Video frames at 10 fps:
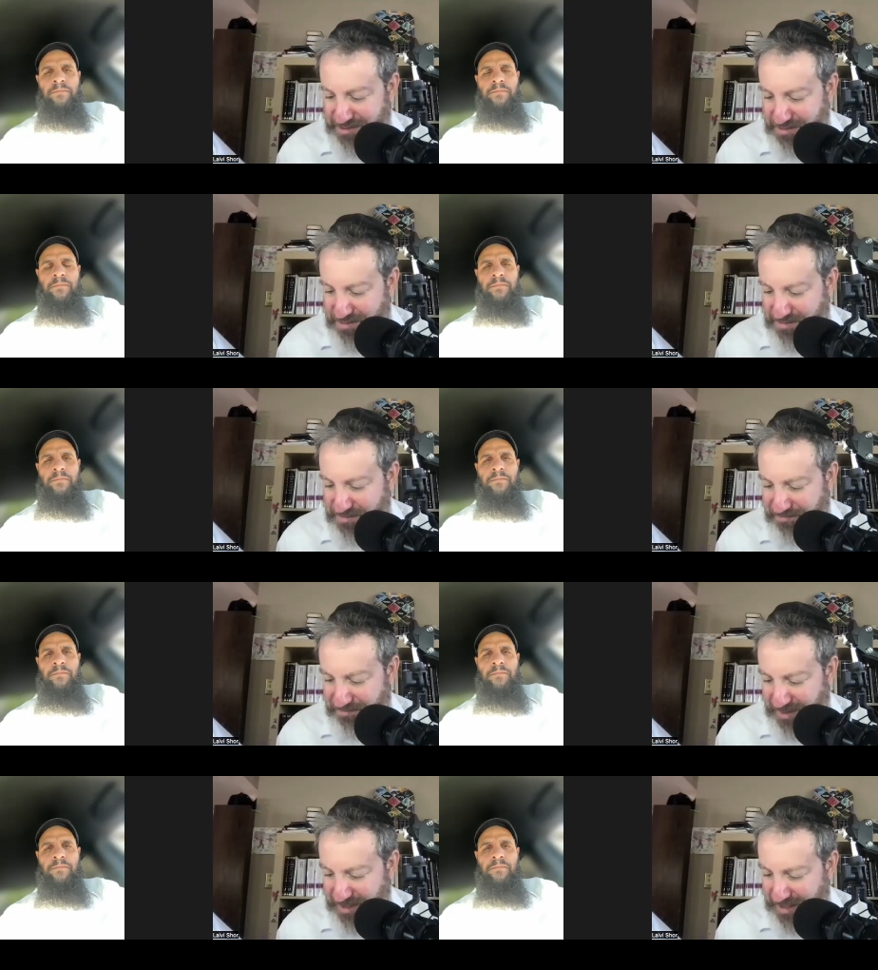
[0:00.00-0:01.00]
Speaker 1: soon
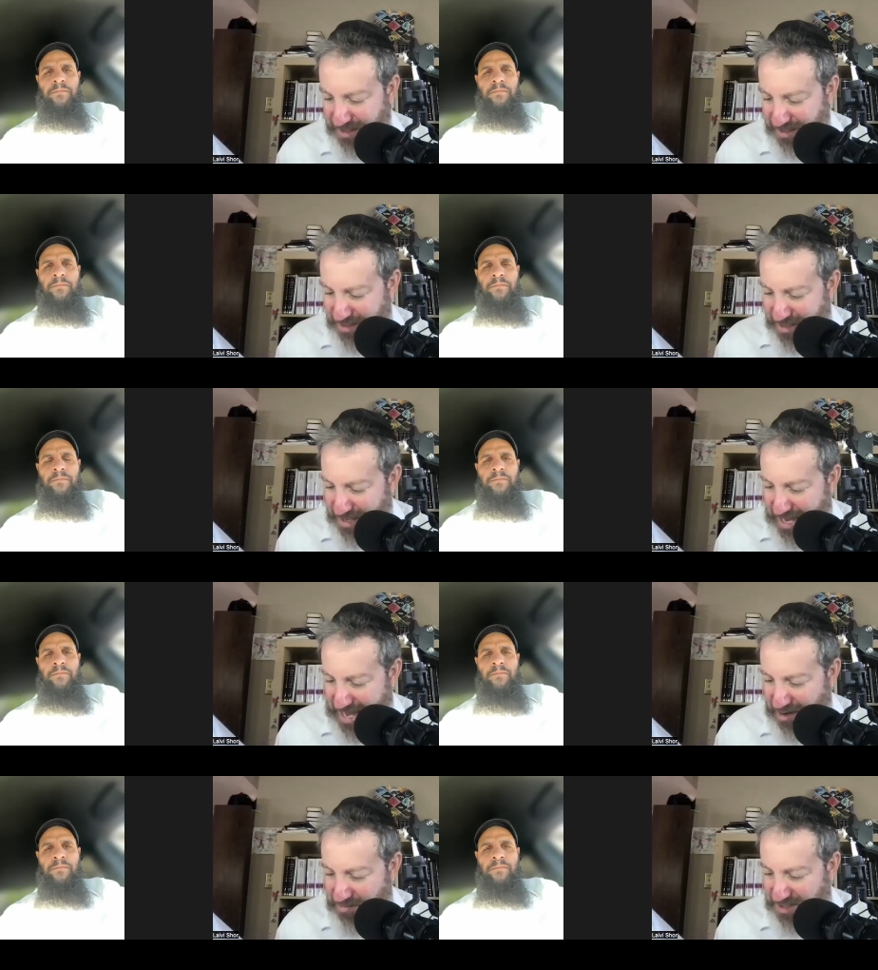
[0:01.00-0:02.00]

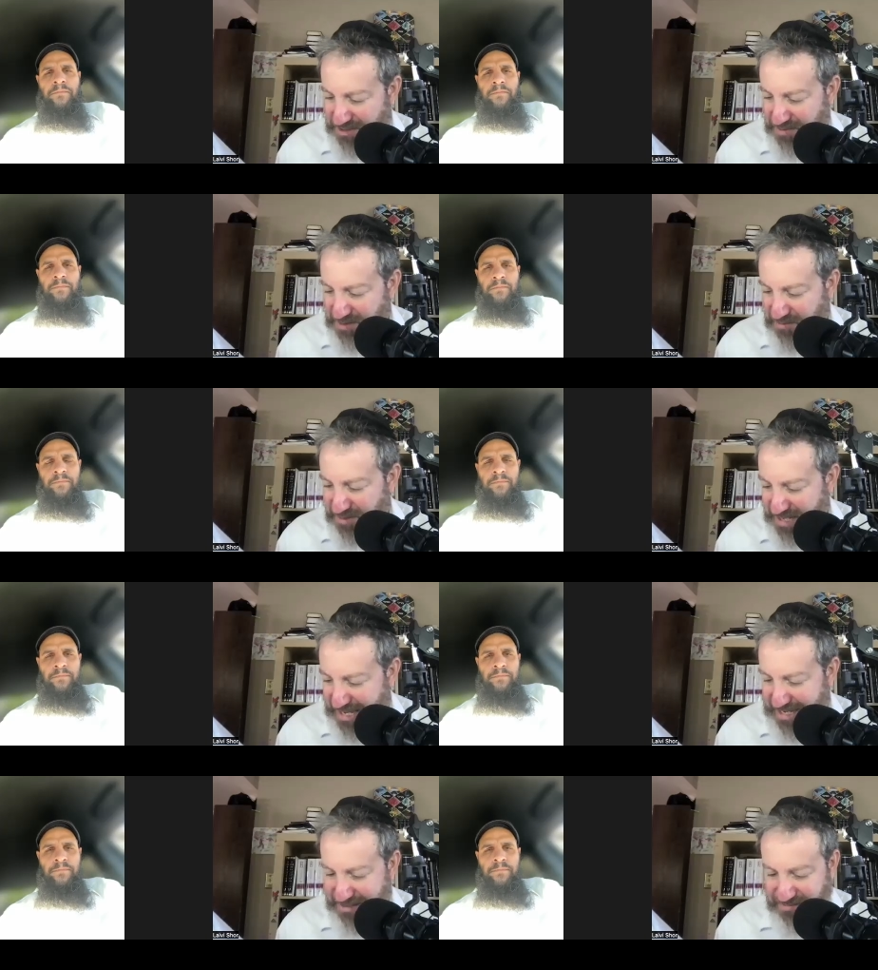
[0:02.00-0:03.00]
how much we will
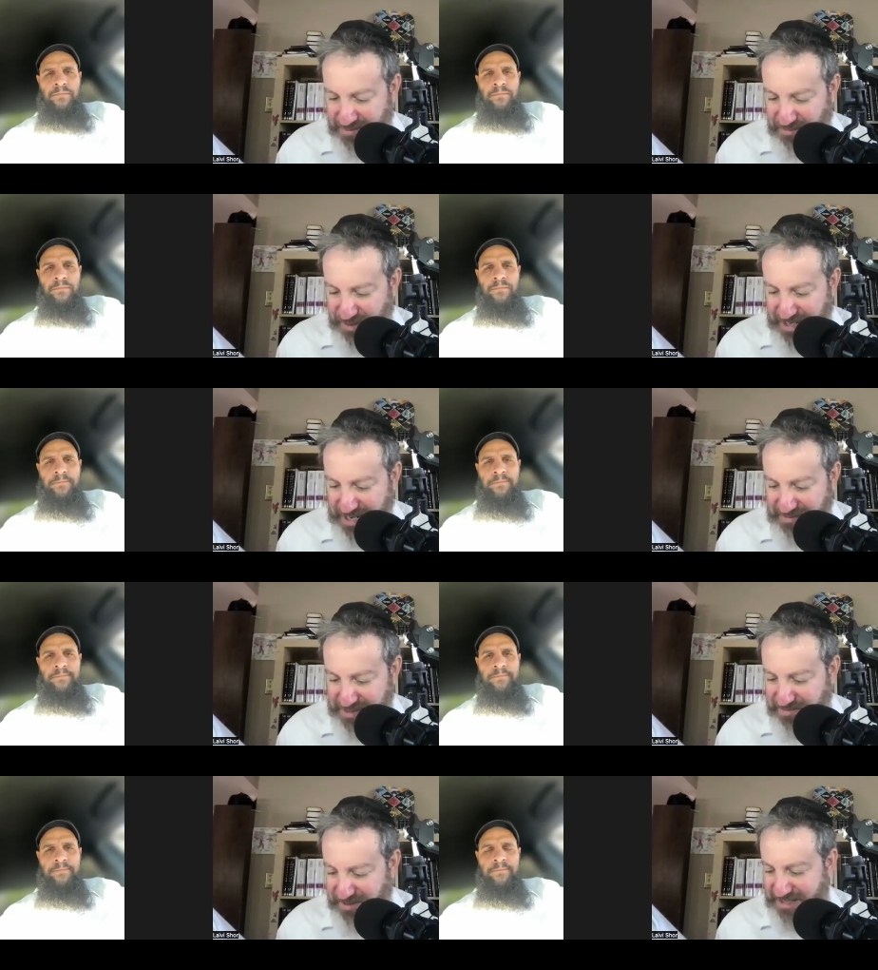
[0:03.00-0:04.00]
gain from what I've
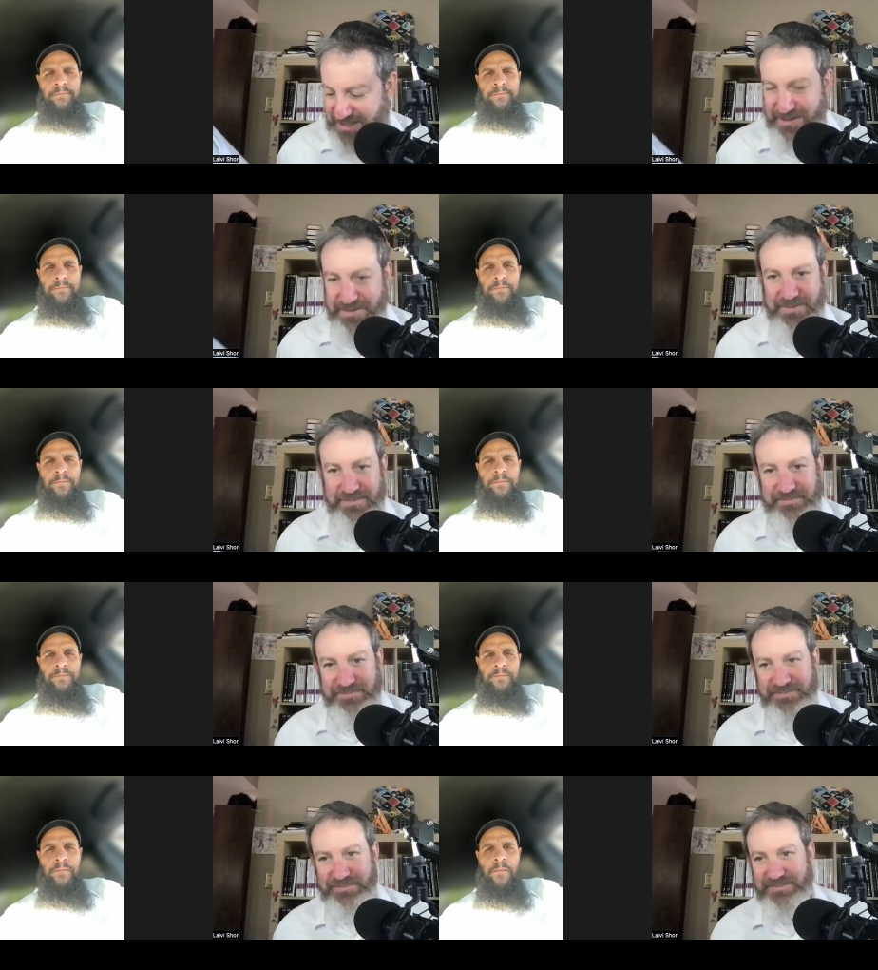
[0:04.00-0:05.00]
explained to you.
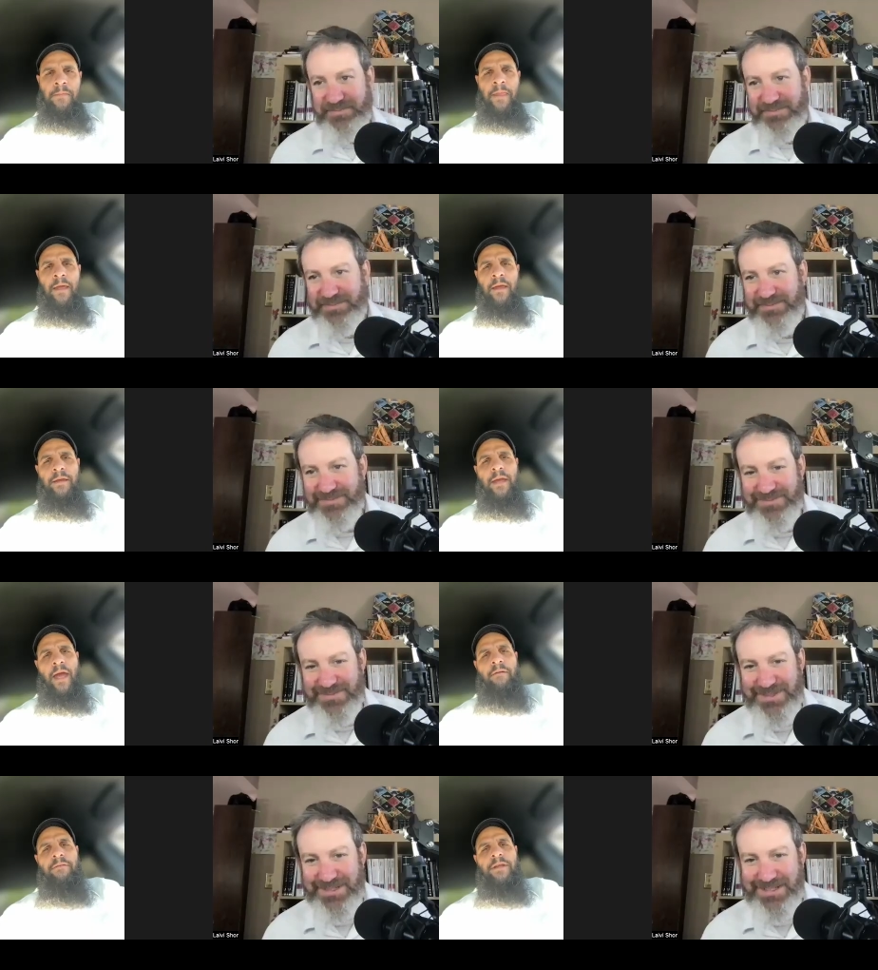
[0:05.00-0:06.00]

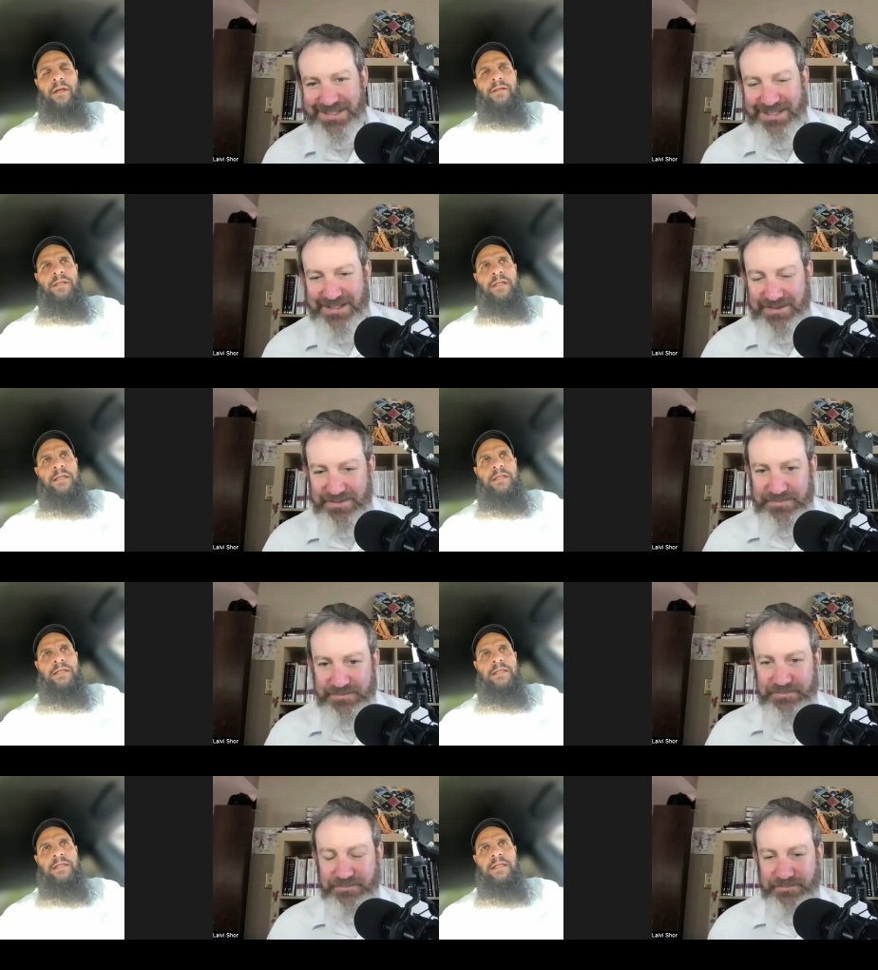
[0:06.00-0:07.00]
Speaker 2: Yeah, everything else in
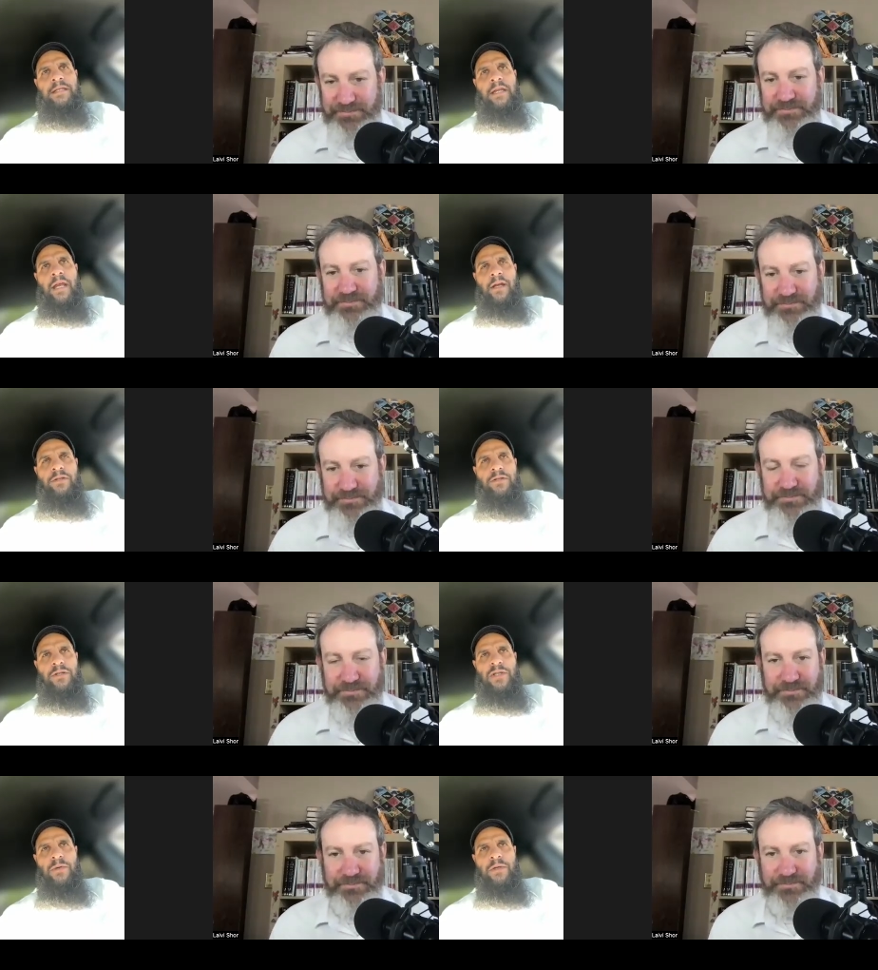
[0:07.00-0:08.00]
existence needs an
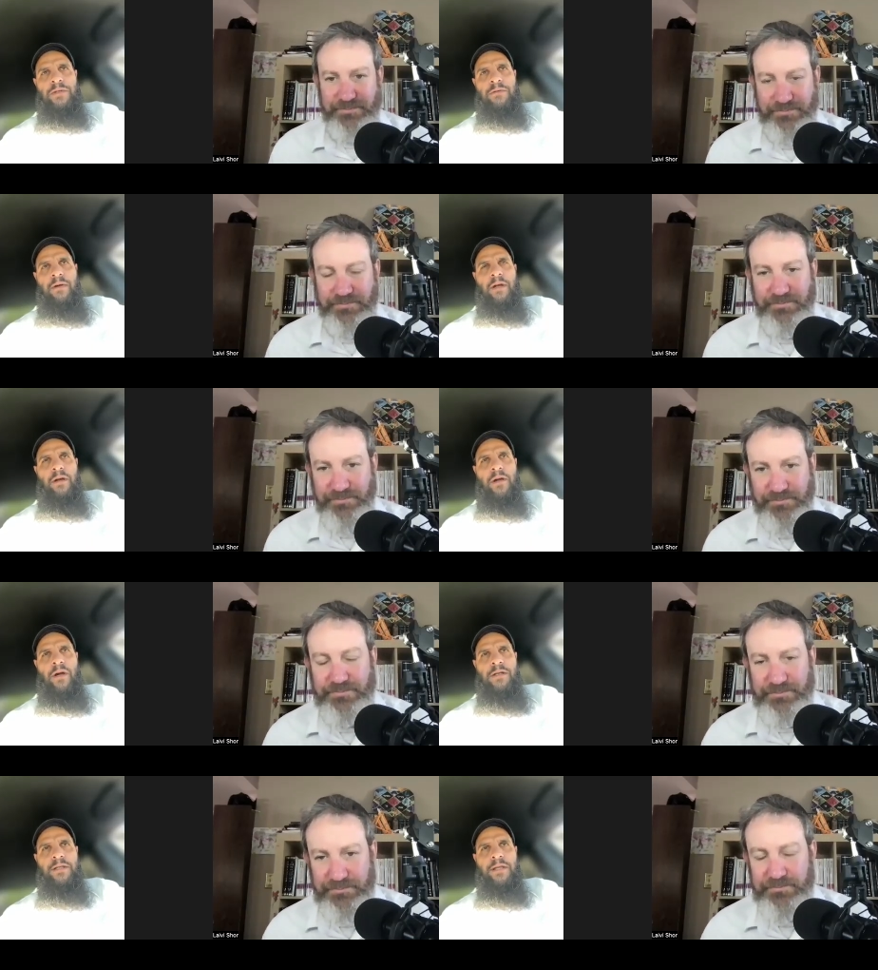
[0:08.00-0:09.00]
energy source, right? Our
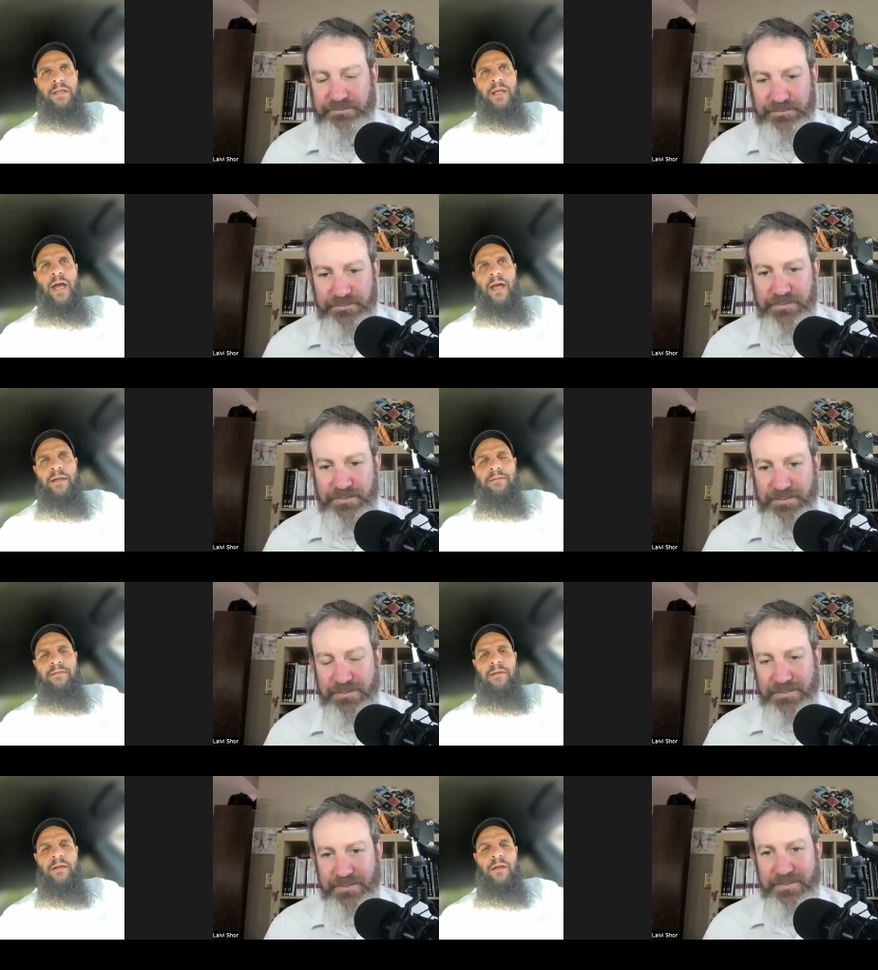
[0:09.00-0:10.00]
cars need gas,
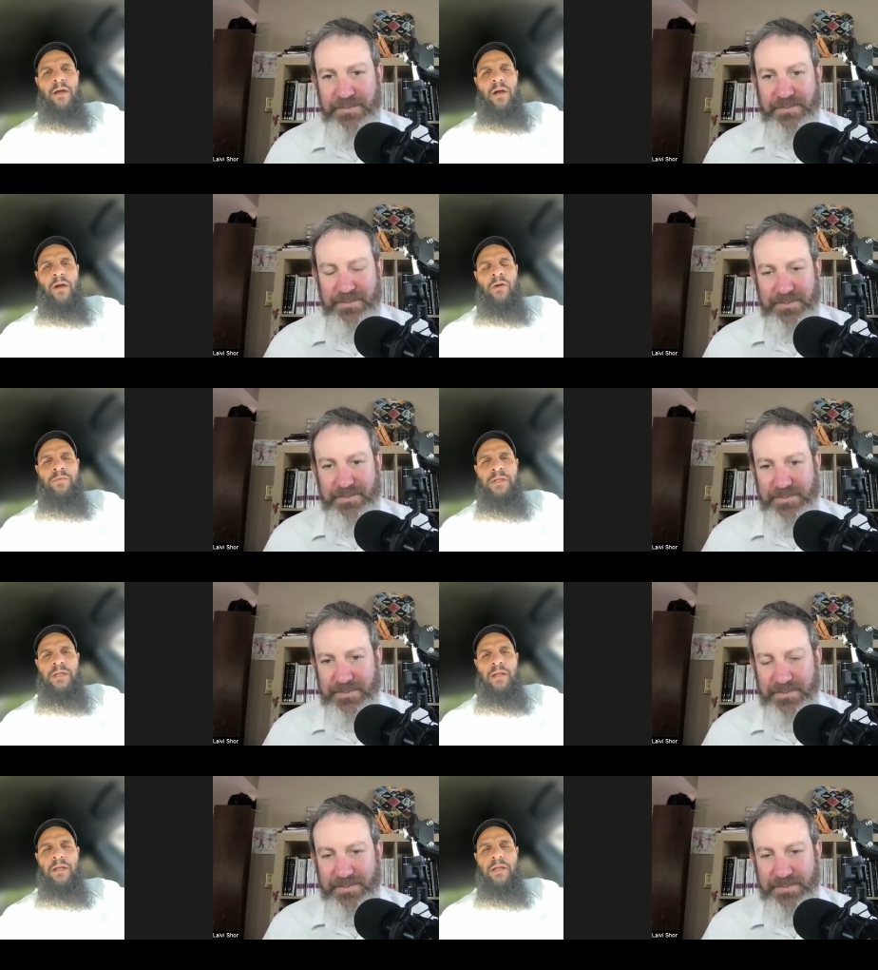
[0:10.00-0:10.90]
our homes need